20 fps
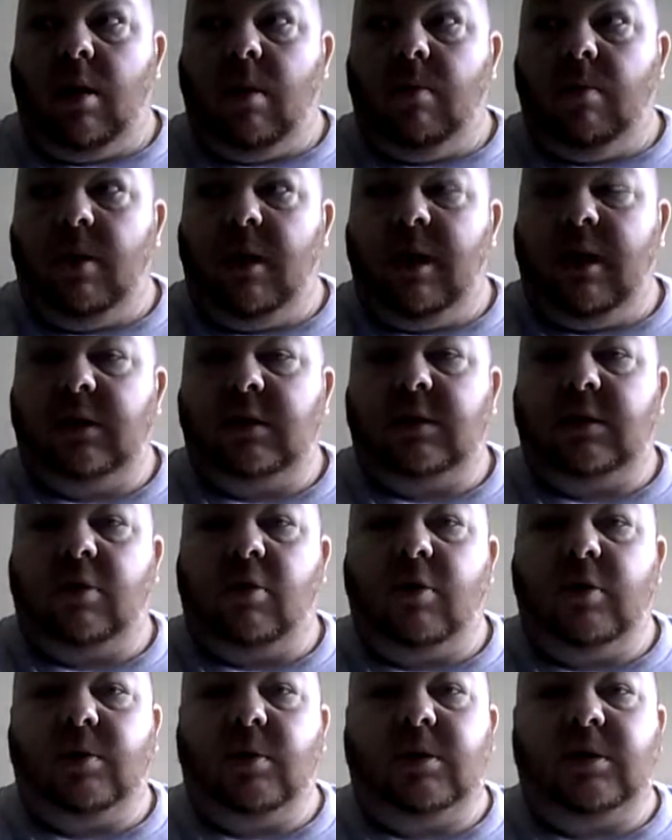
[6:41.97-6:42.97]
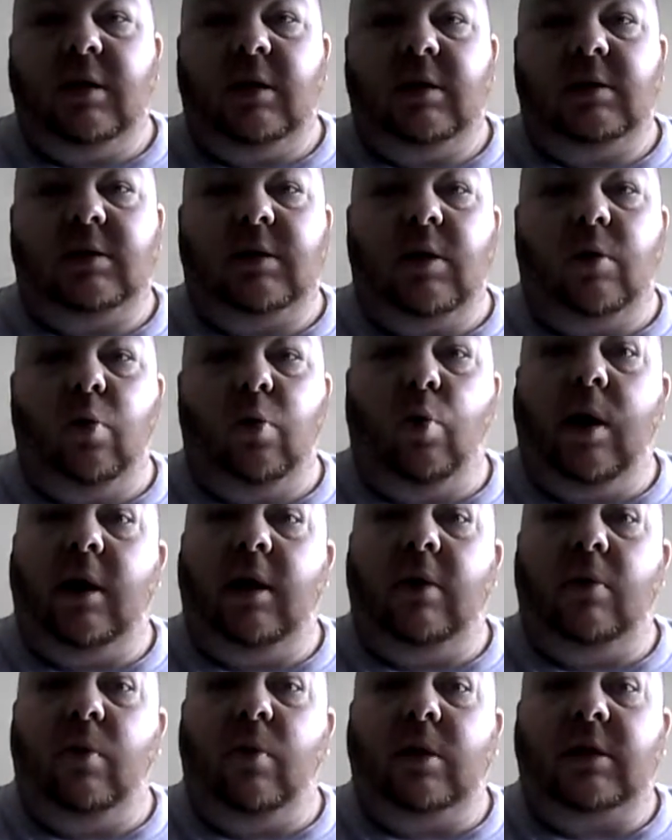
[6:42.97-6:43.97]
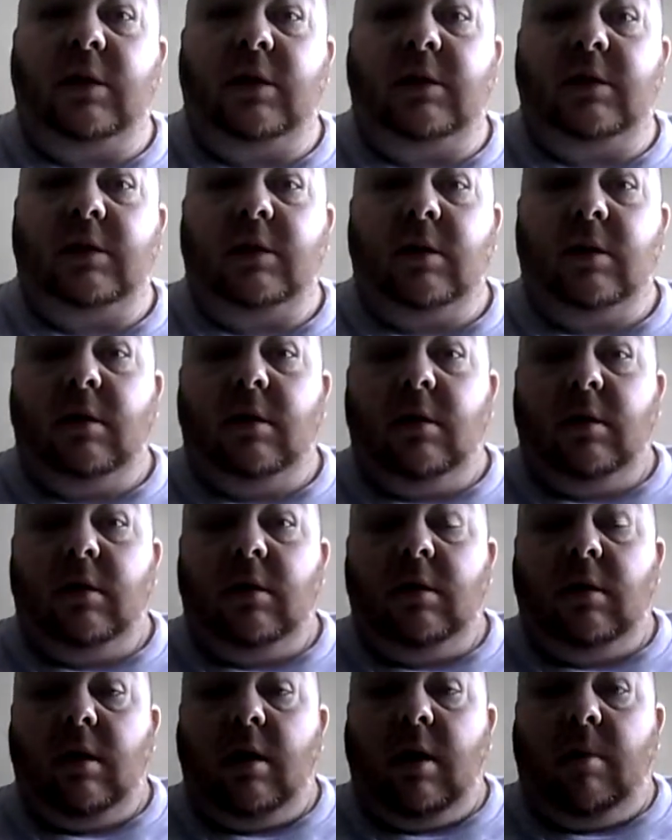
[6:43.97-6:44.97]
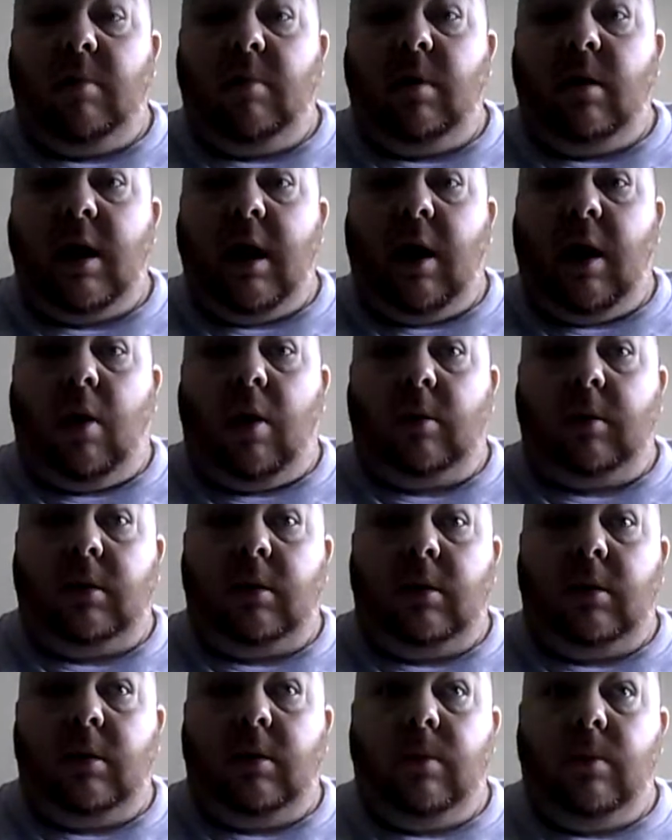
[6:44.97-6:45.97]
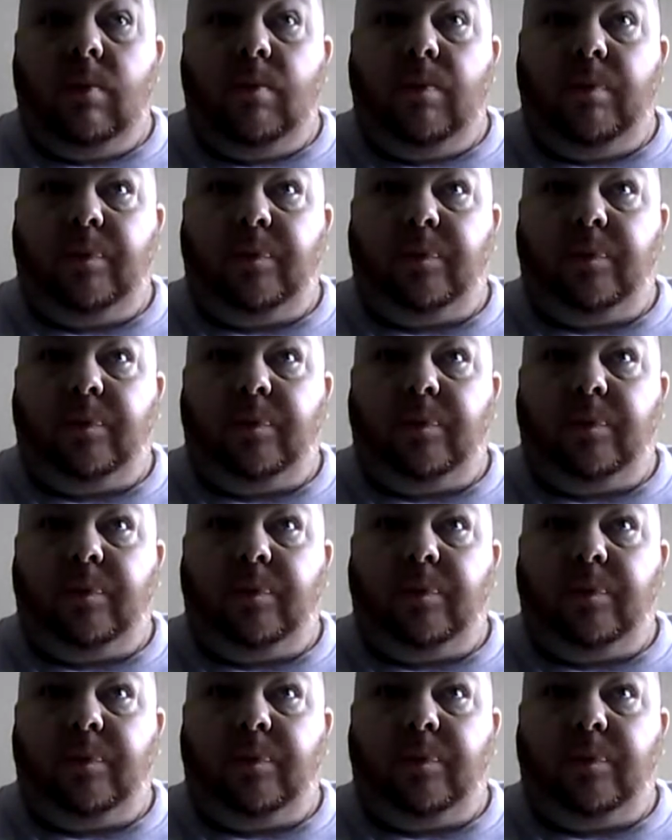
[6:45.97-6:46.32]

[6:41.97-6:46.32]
um, the Christmas instant win, which is I'm um, now up to